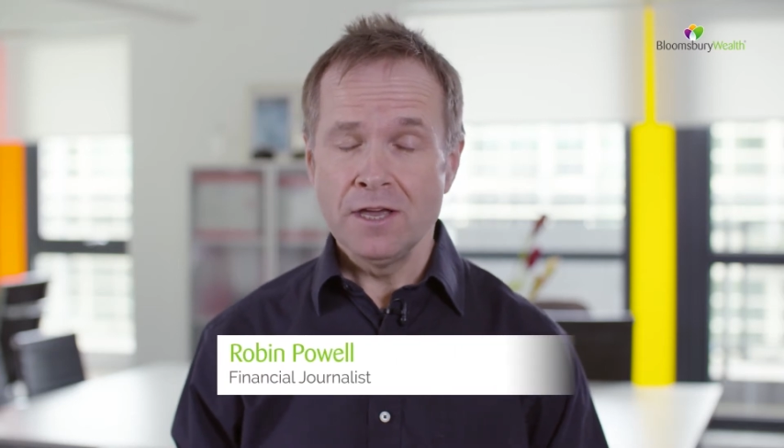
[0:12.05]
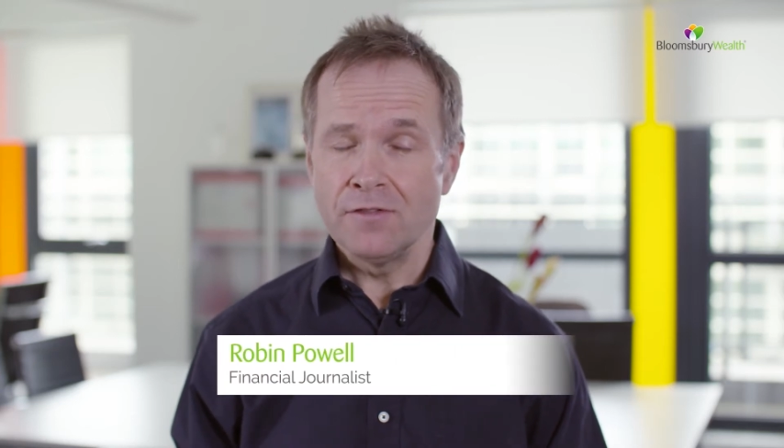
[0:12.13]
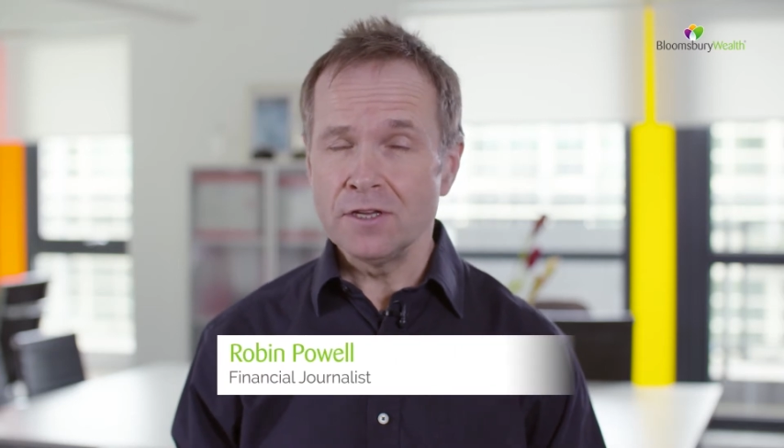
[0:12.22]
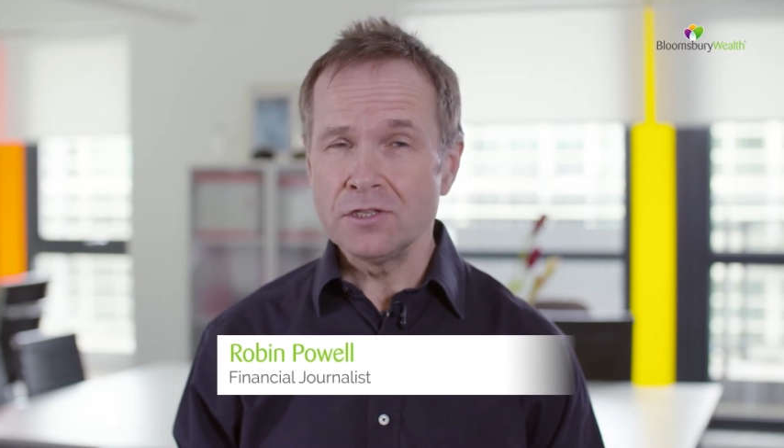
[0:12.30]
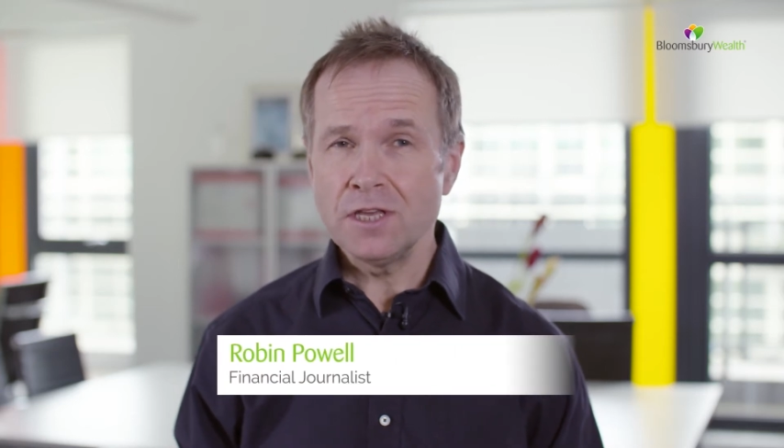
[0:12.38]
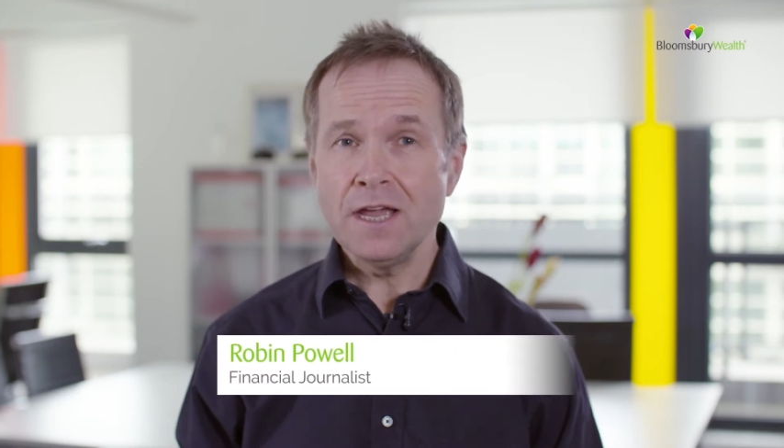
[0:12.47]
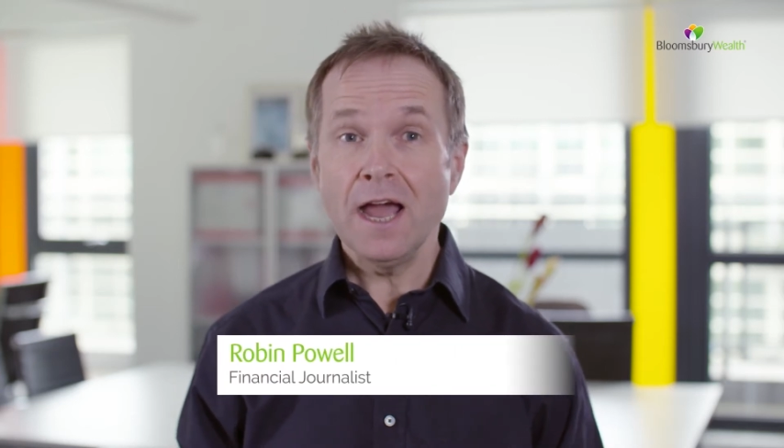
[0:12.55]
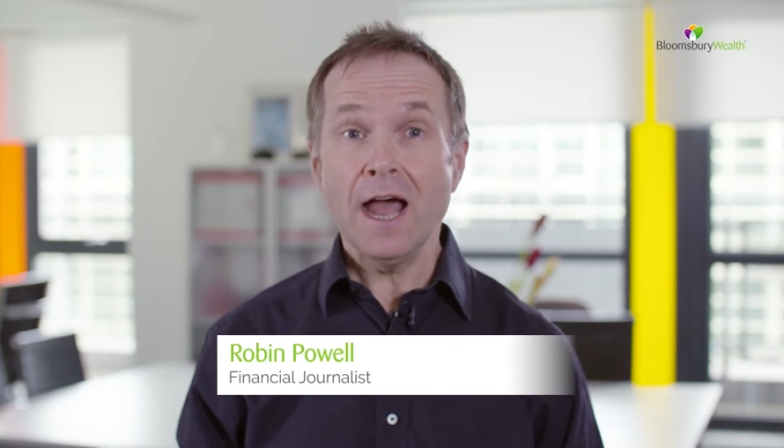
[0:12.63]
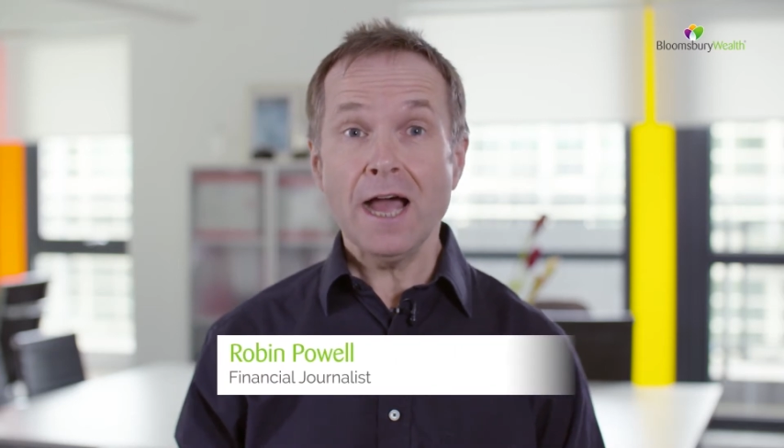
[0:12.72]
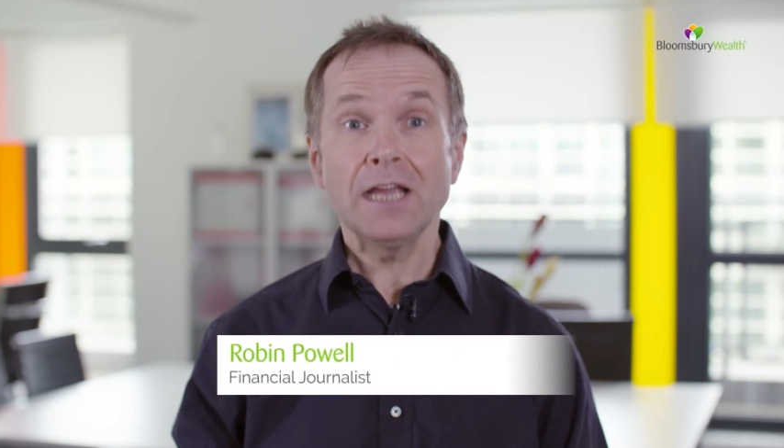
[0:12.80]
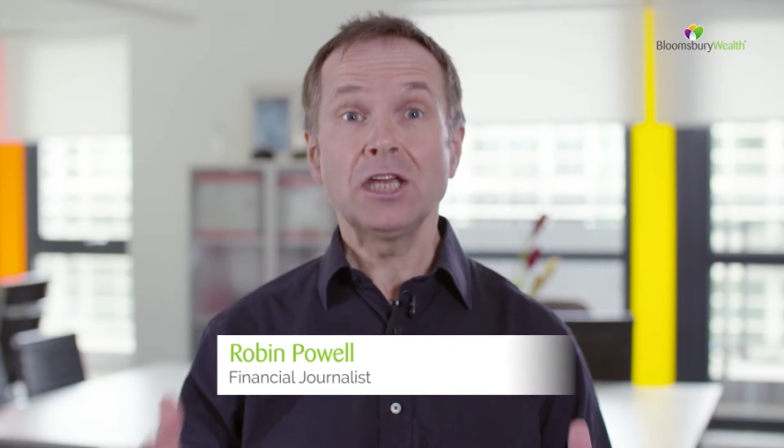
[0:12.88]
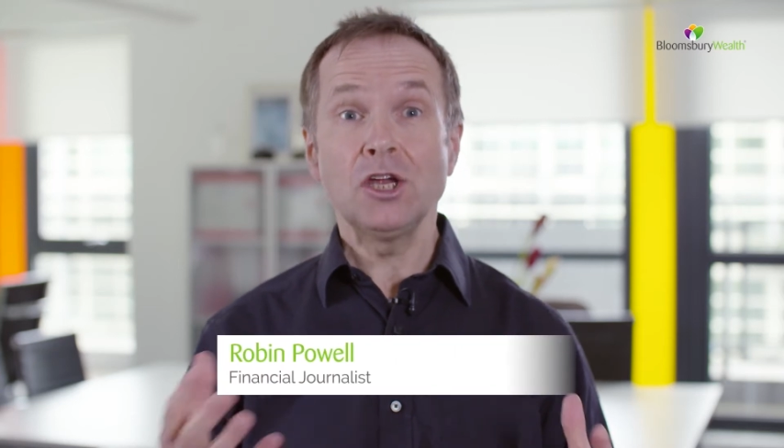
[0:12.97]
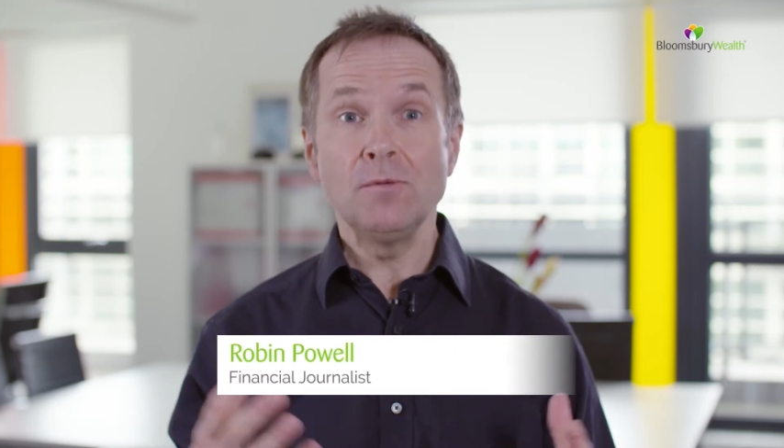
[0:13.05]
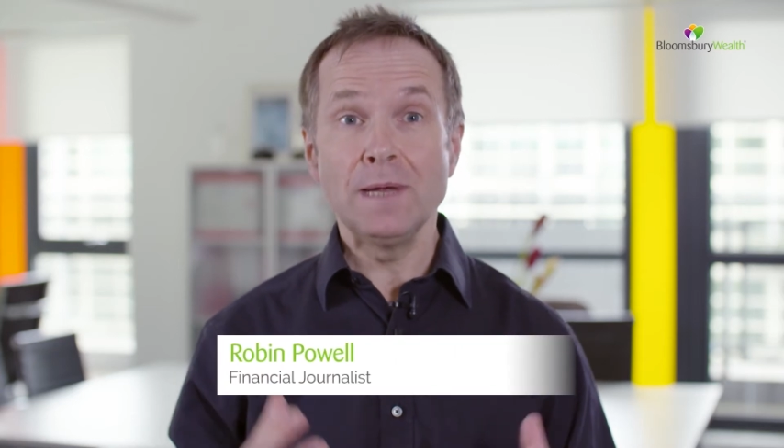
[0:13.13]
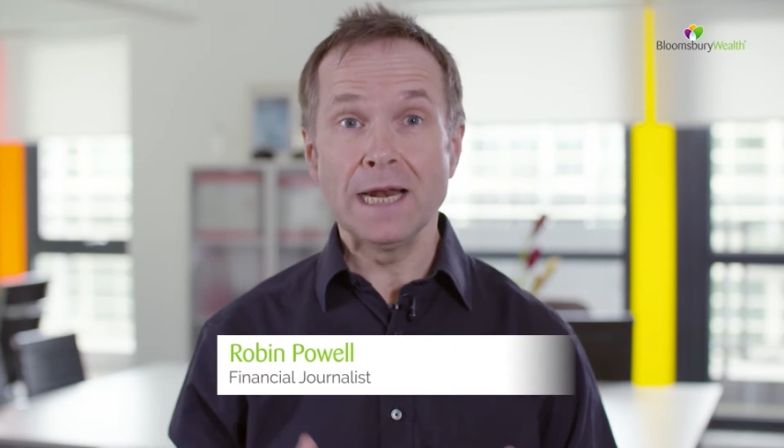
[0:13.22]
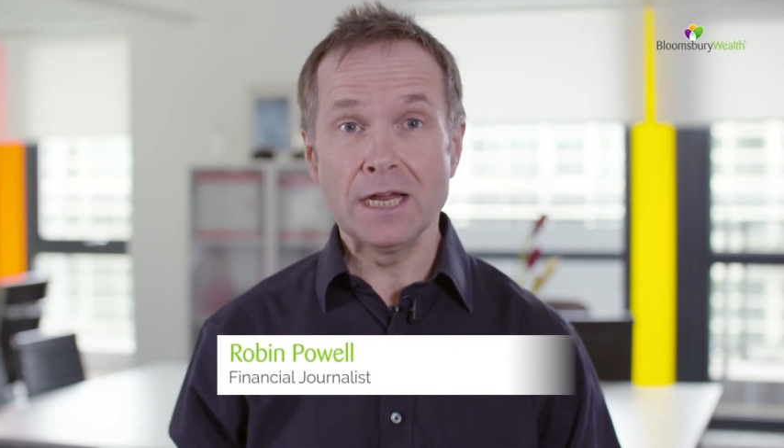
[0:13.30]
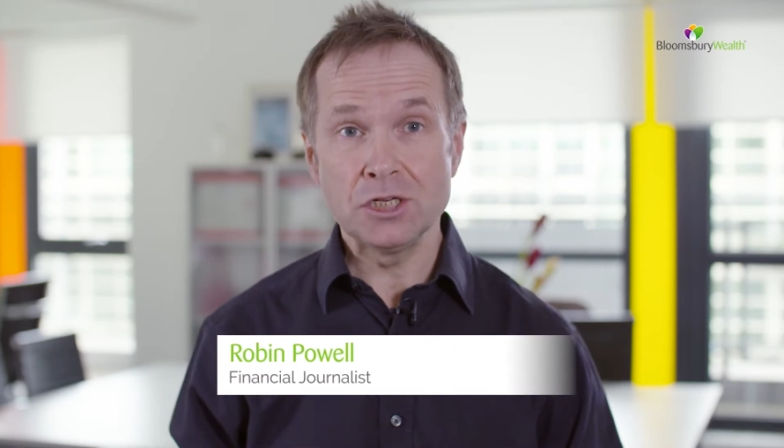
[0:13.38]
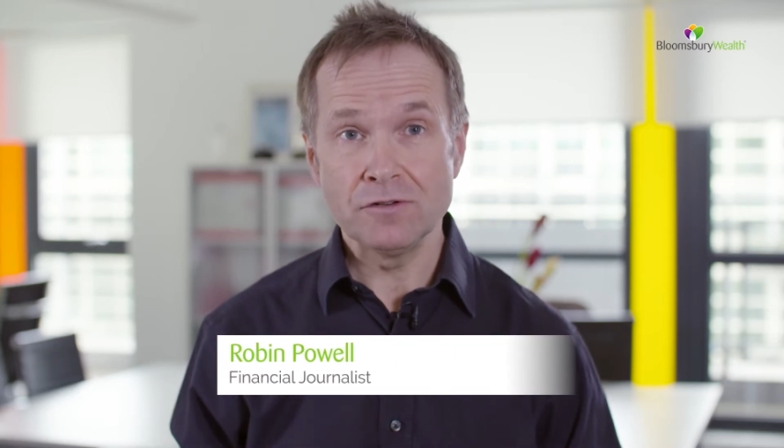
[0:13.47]
There's the
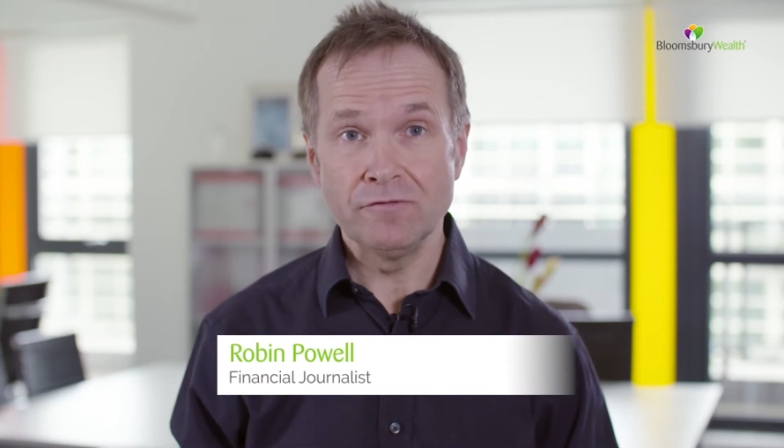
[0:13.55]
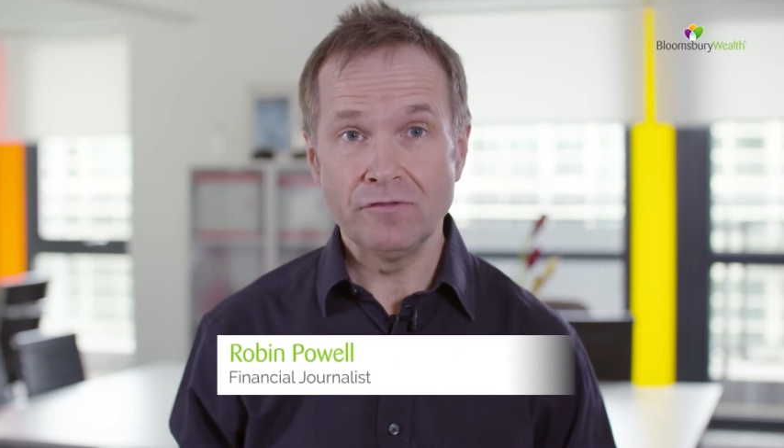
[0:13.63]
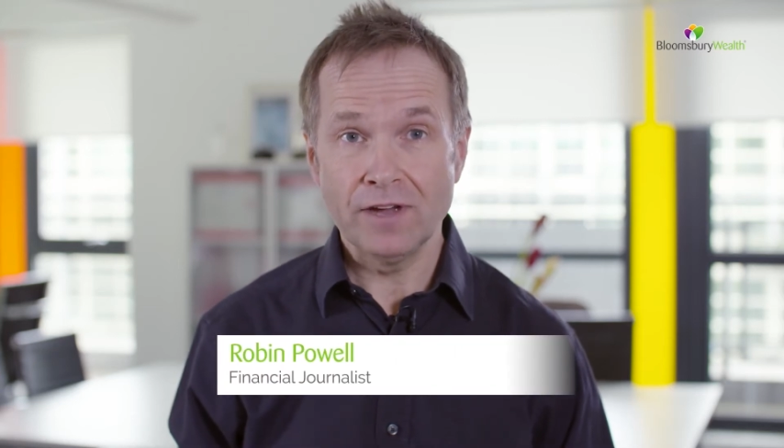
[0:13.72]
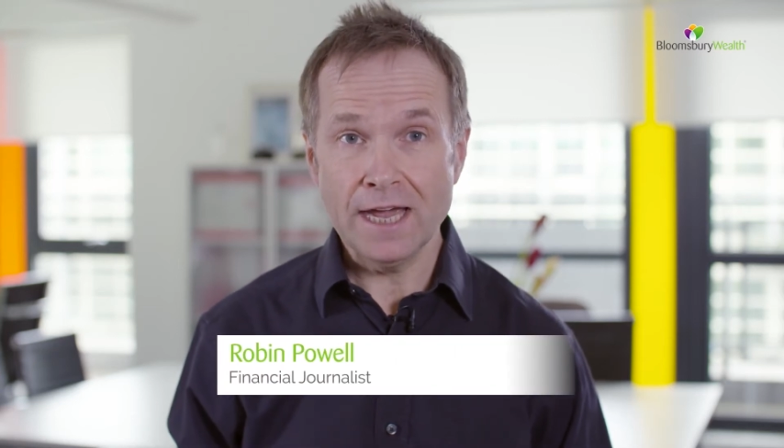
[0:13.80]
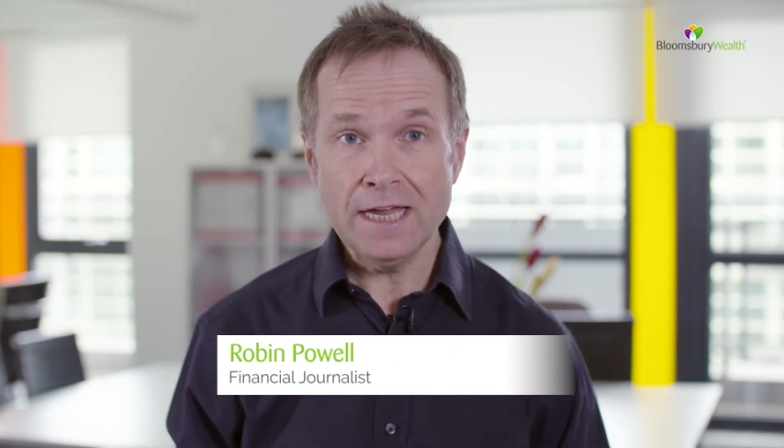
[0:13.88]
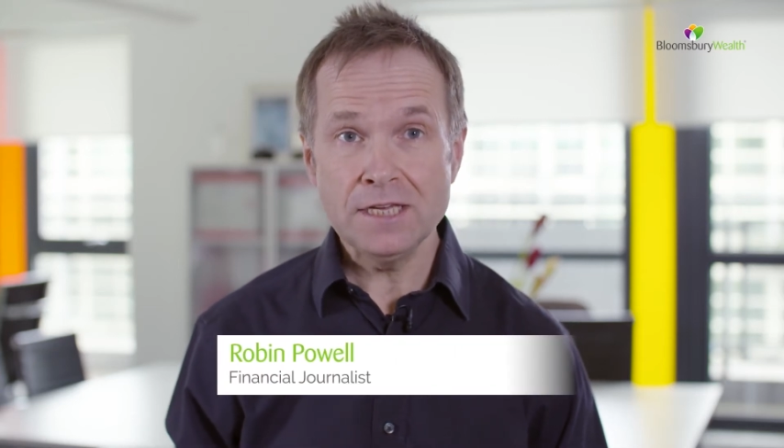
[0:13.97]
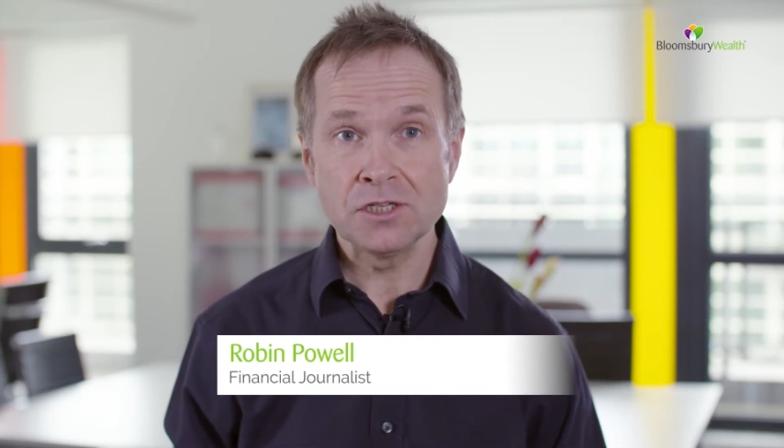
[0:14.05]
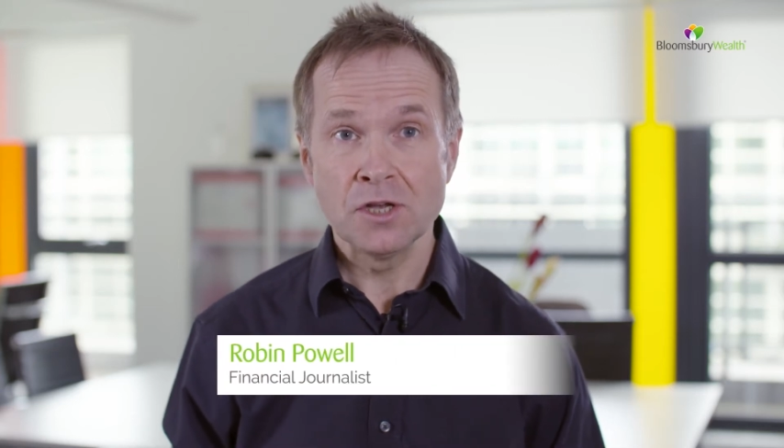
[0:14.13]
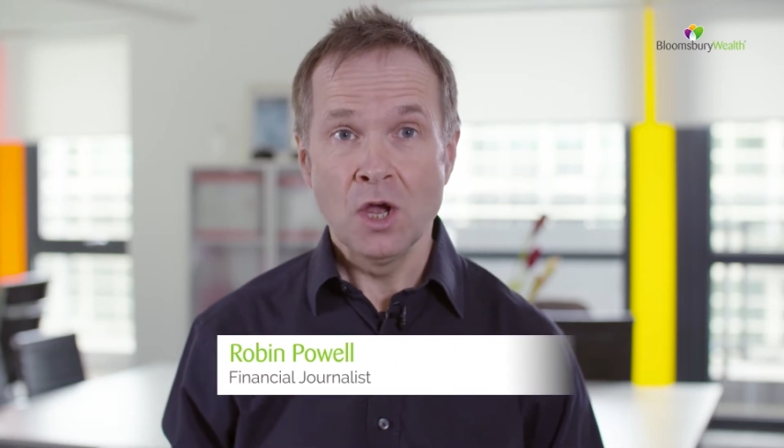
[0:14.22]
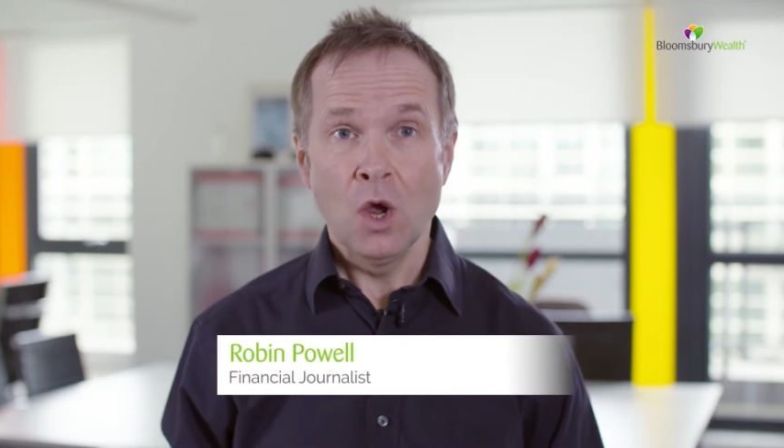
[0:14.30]
accumulation phase,